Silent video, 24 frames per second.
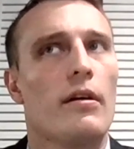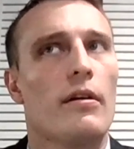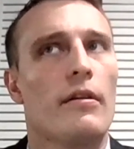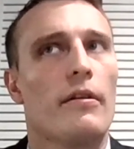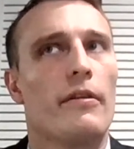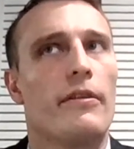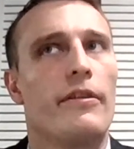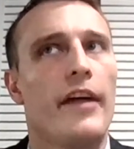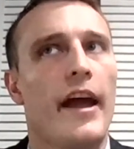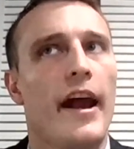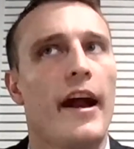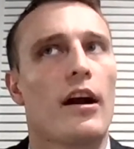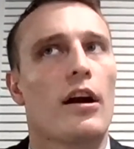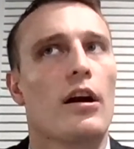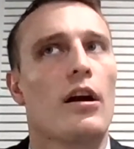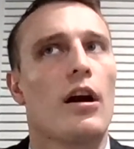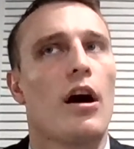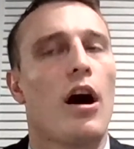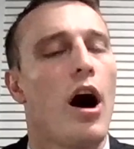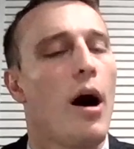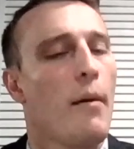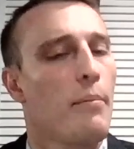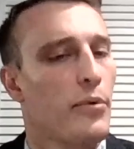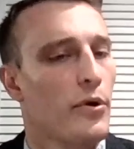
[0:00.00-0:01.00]
their
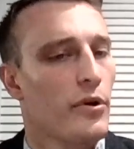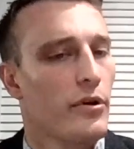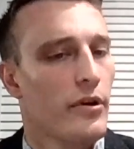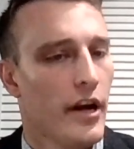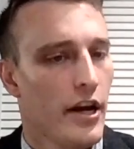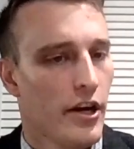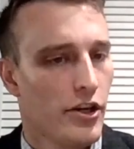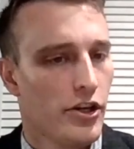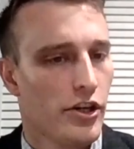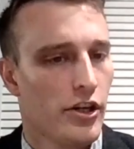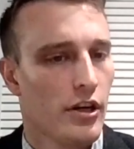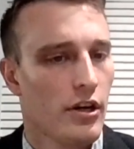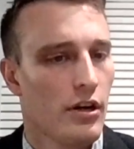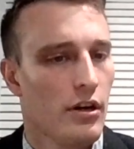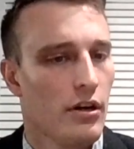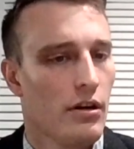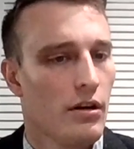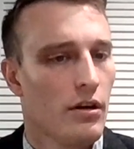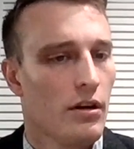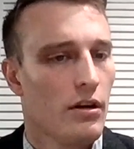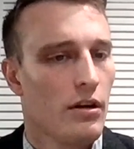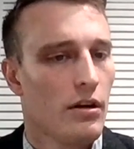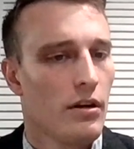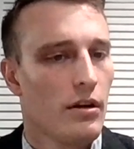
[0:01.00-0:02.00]
operation.
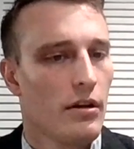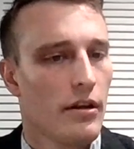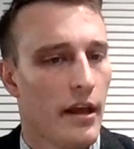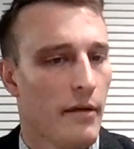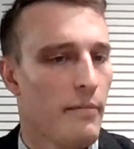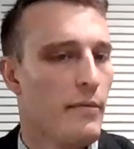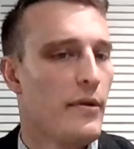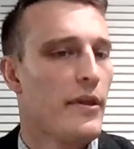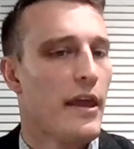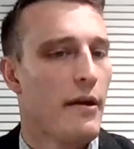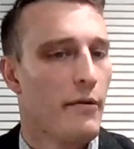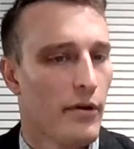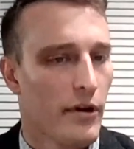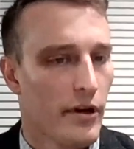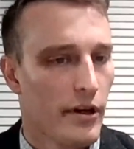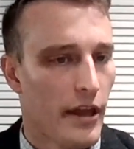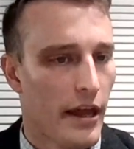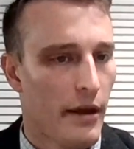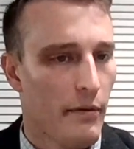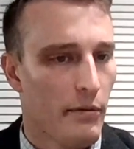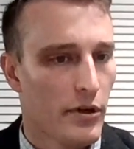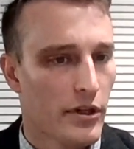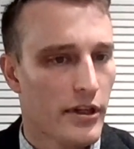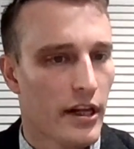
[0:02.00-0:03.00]
They
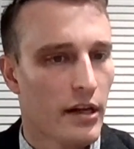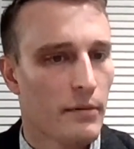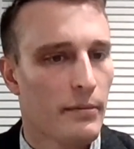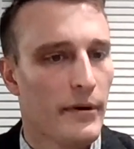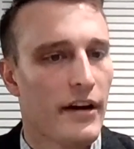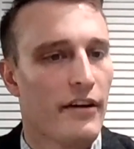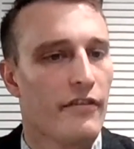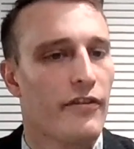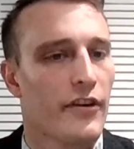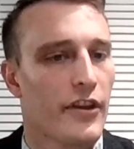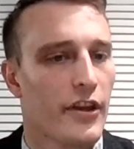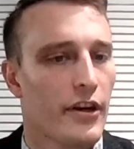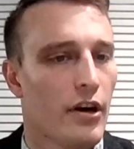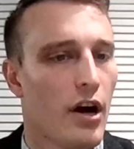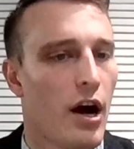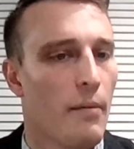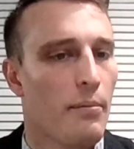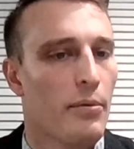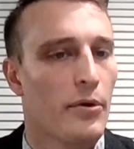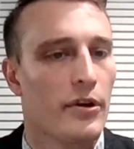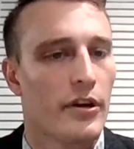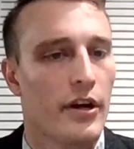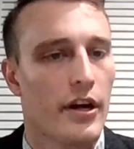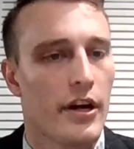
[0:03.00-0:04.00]
were celebrated for their
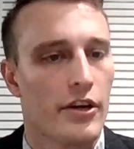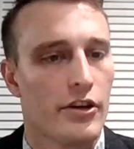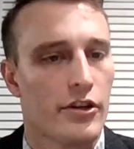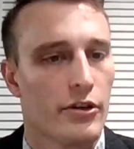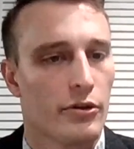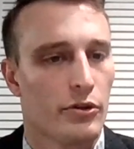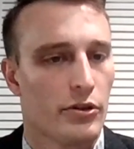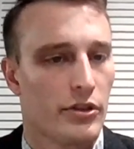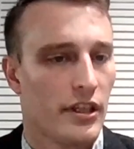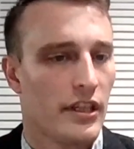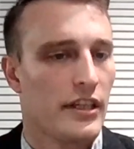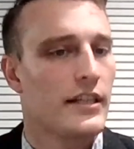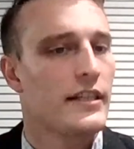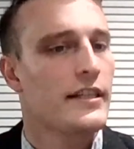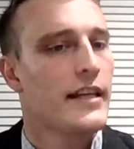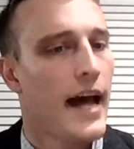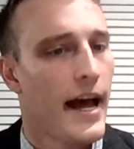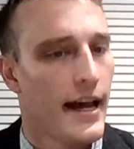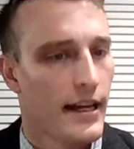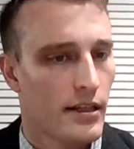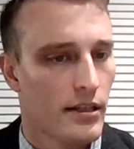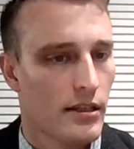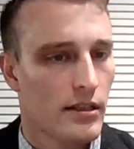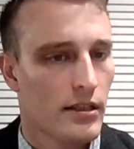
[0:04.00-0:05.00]
operational
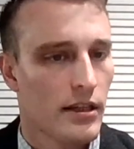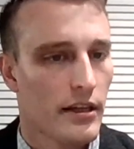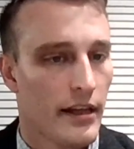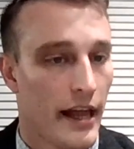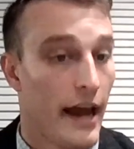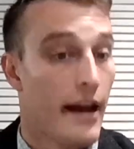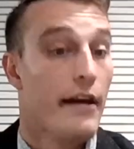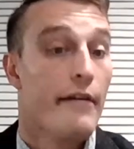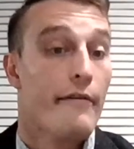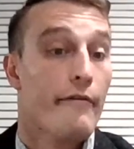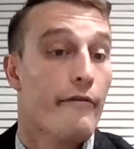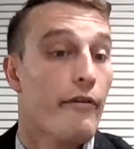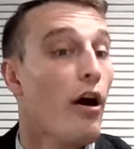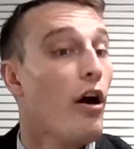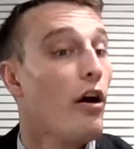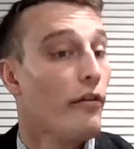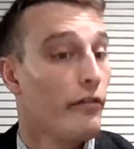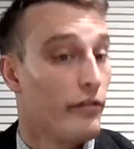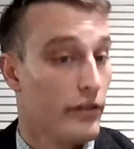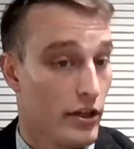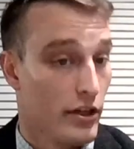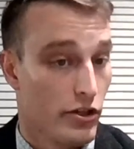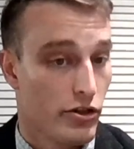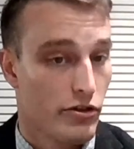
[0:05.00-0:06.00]
success that
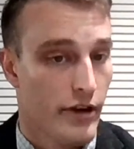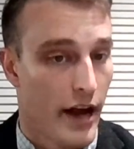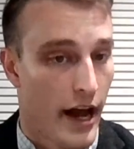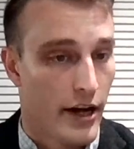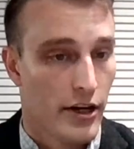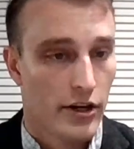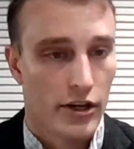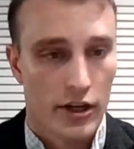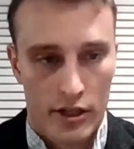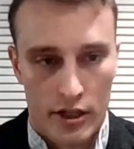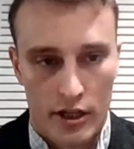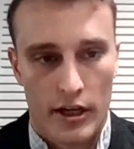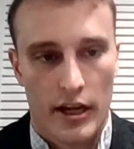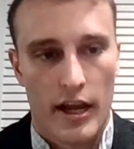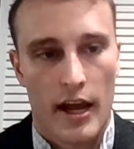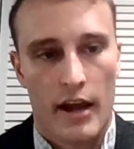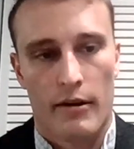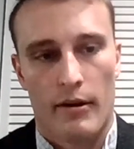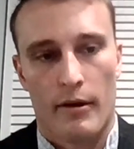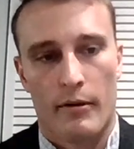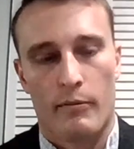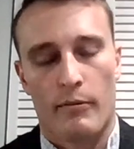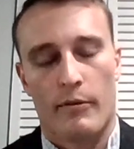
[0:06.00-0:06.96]
involved these tragedies. And again,